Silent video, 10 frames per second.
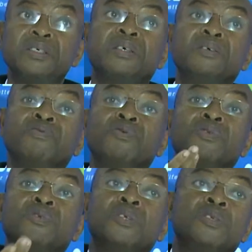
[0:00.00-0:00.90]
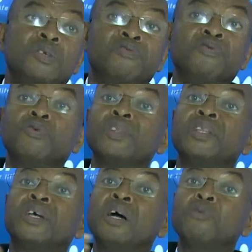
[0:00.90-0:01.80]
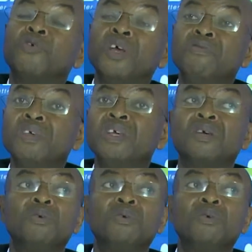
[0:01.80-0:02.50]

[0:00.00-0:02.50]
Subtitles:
if you look at that car I'm driving,